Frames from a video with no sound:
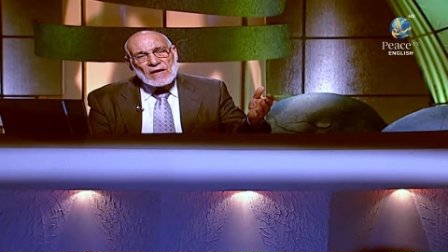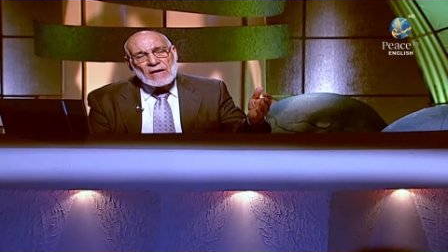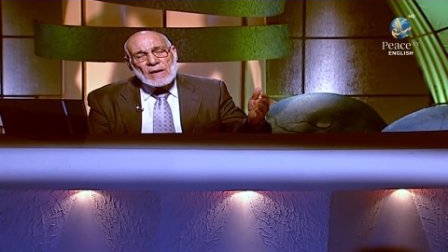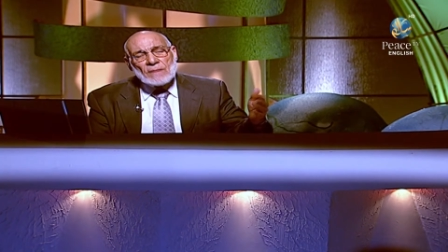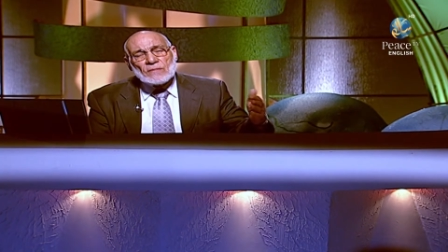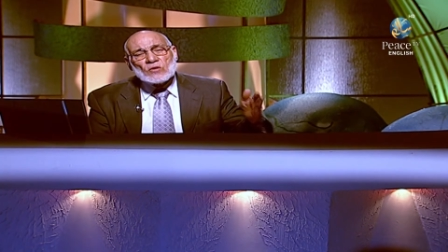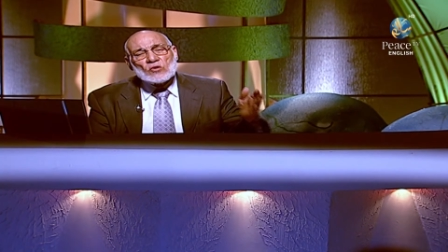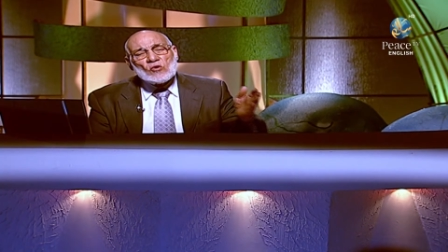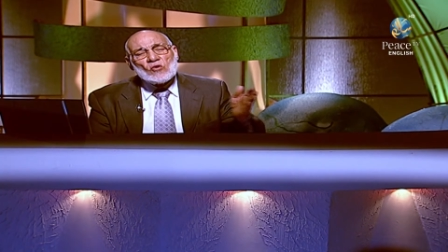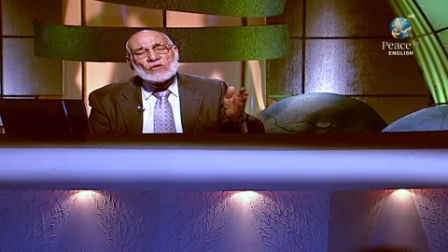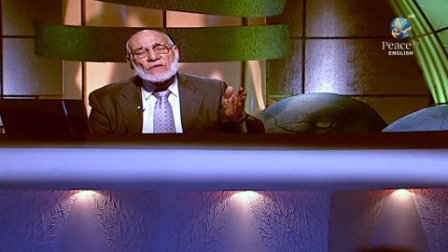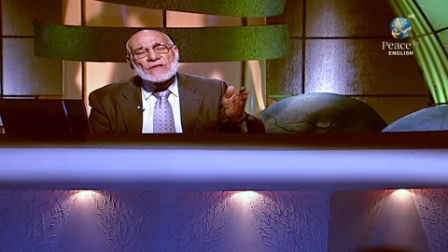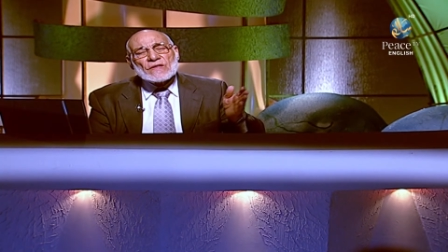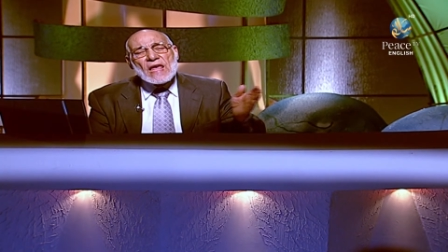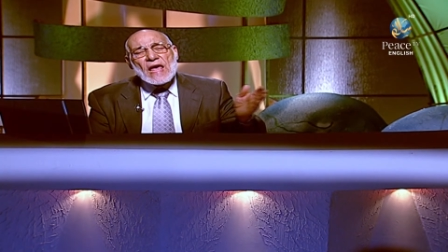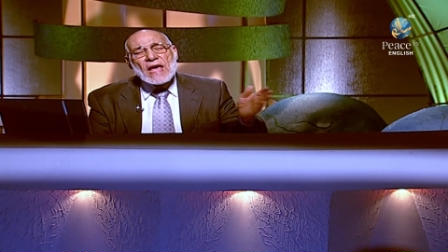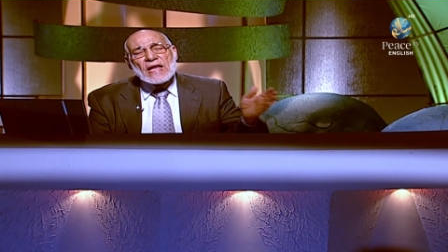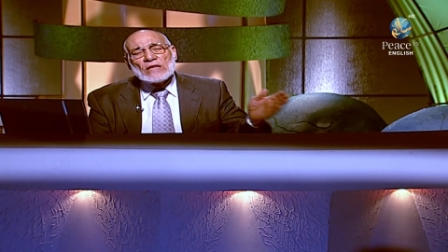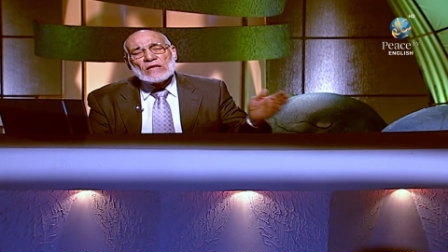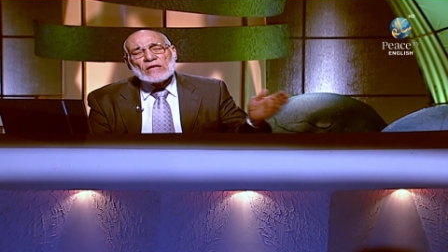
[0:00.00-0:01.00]
comes towards
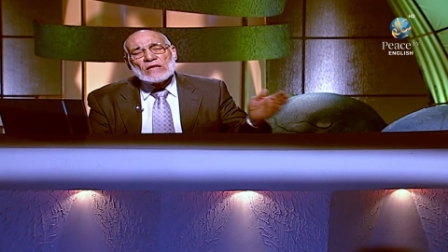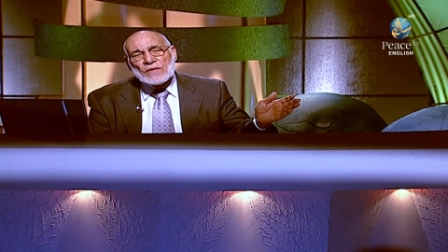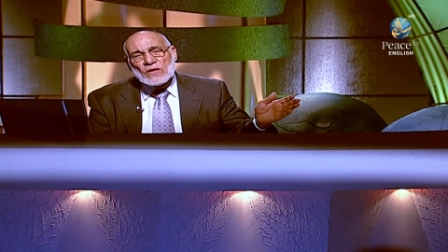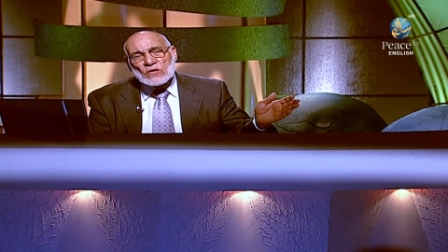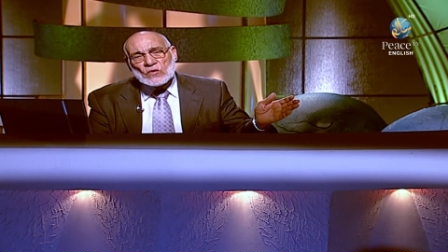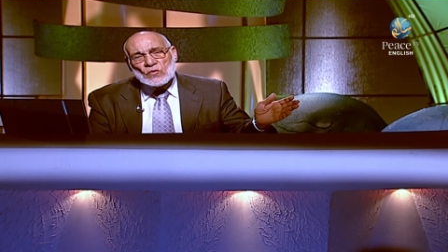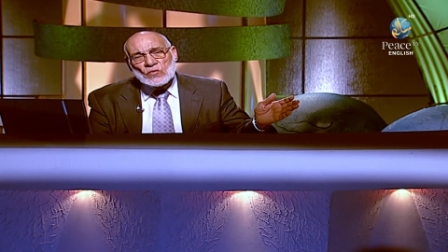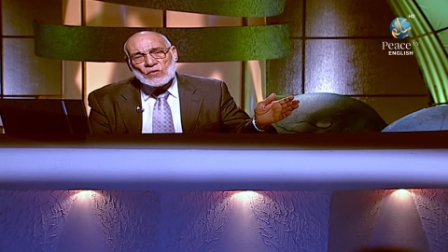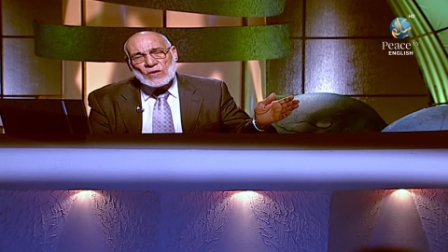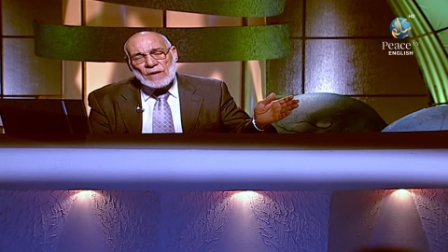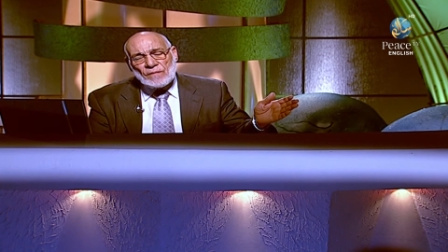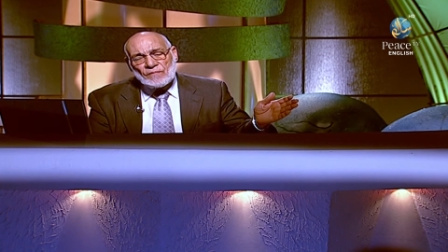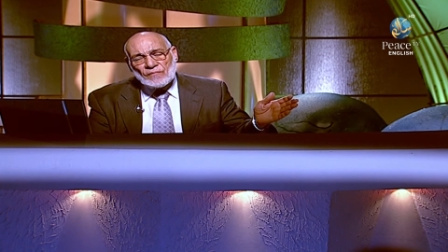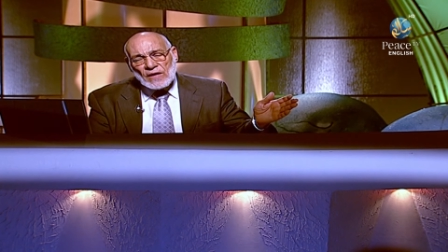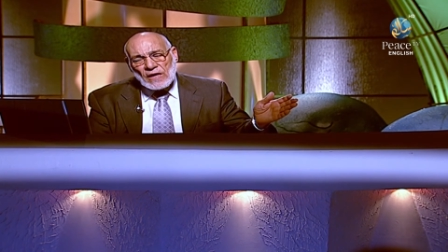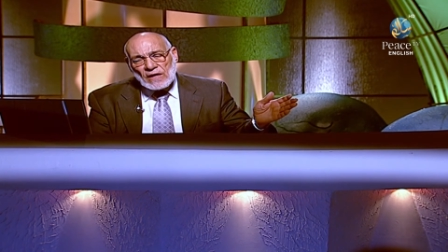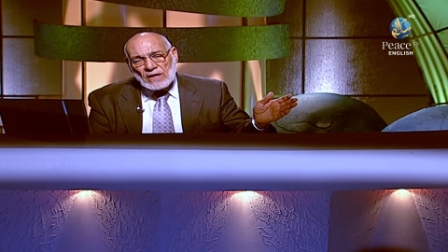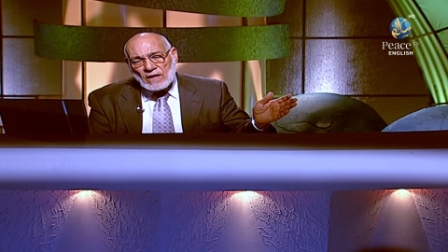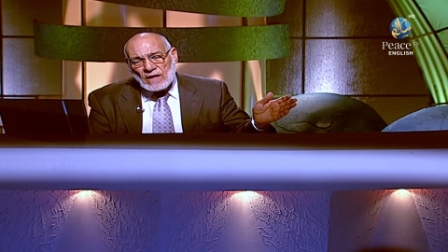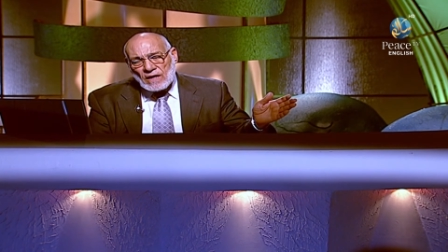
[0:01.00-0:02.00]
the end of the surah,
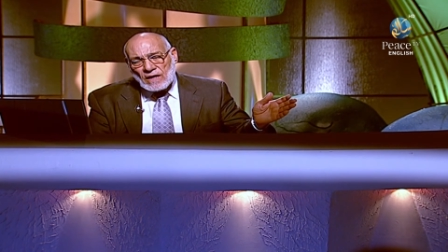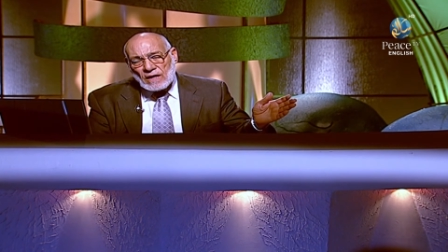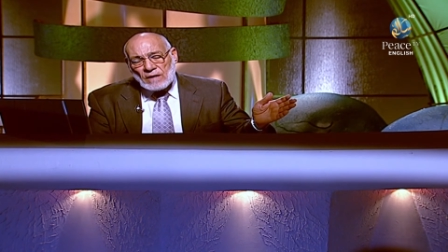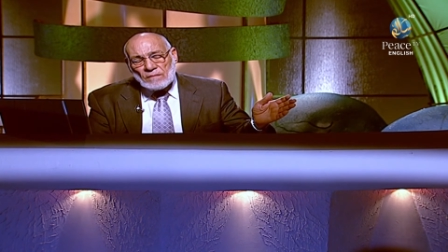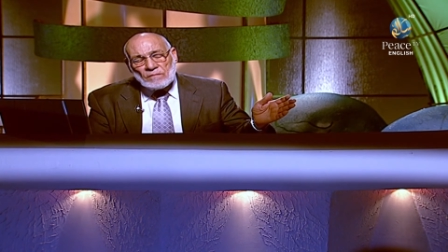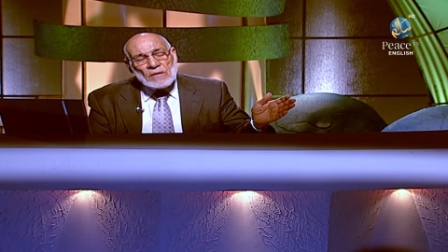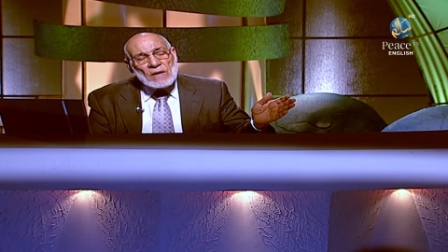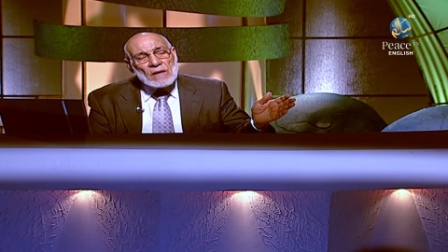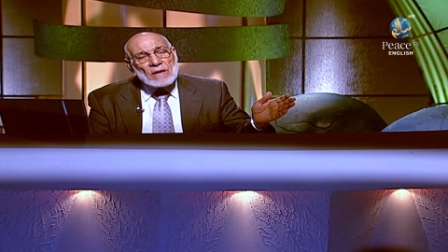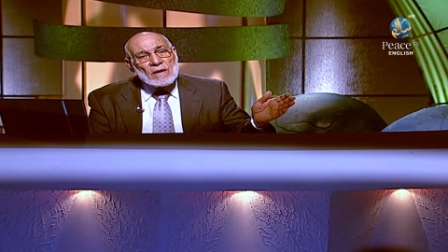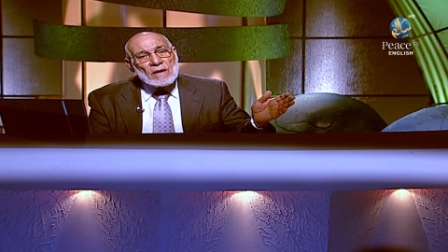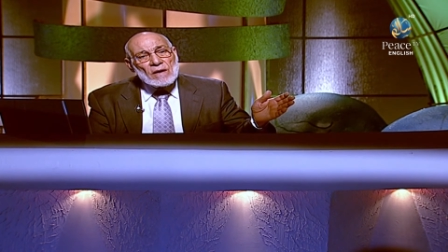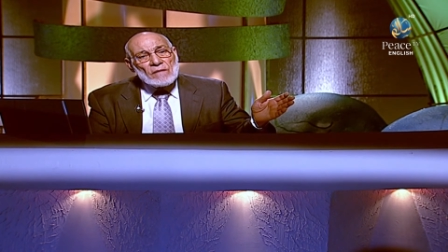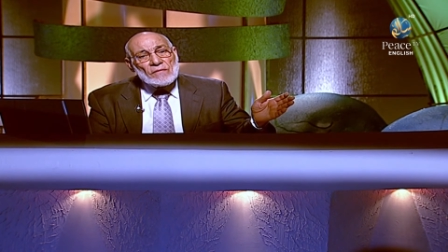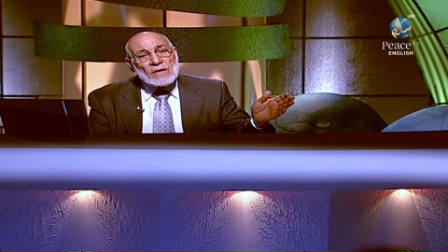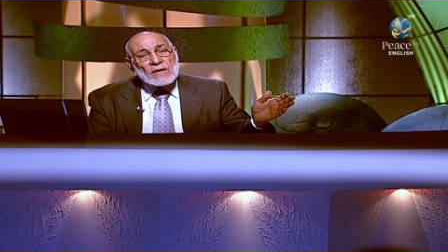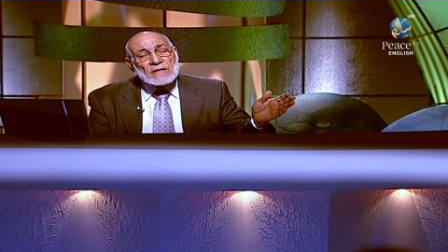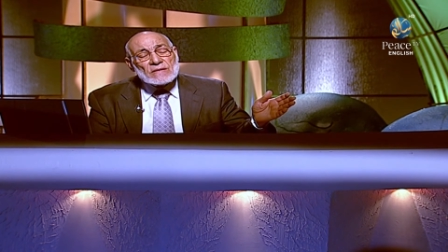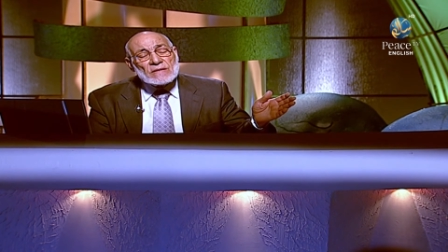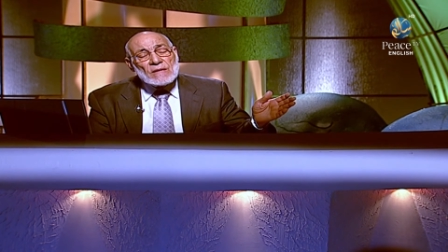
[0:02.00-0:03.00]
uh,
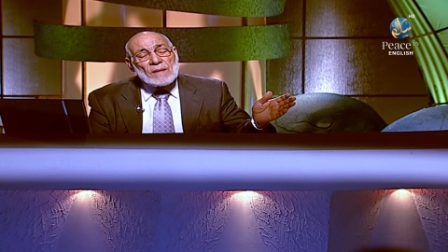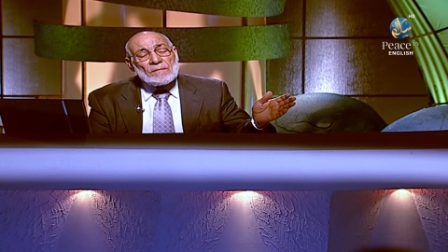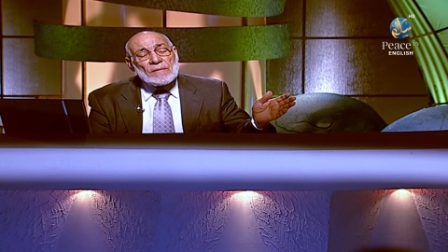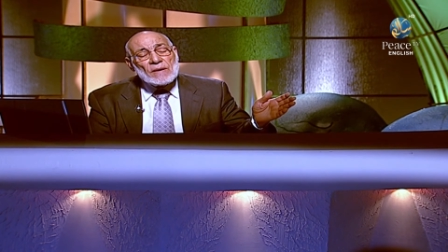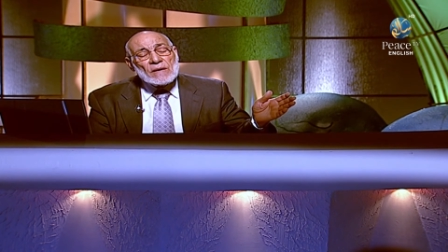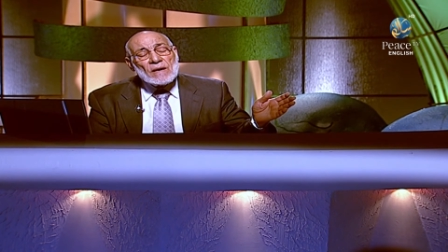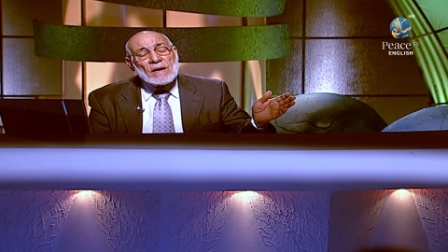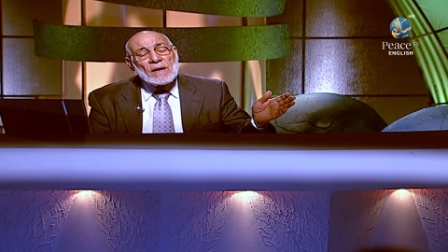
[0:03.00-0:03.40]
verse number